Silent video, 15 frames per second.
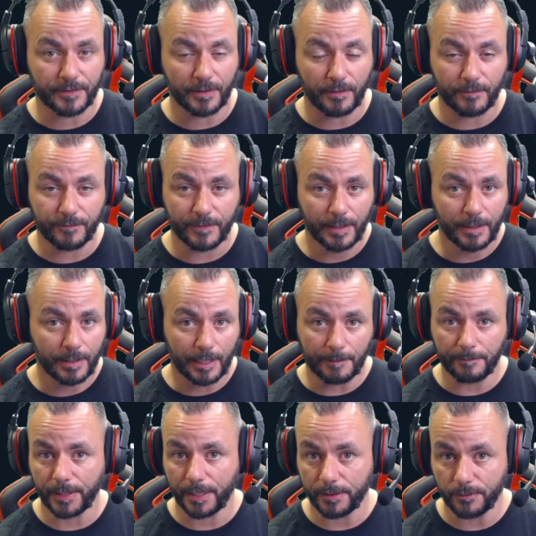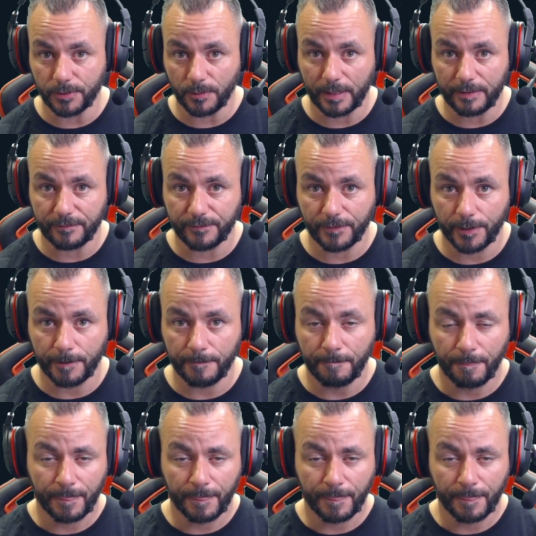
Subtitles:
off and play all the way through.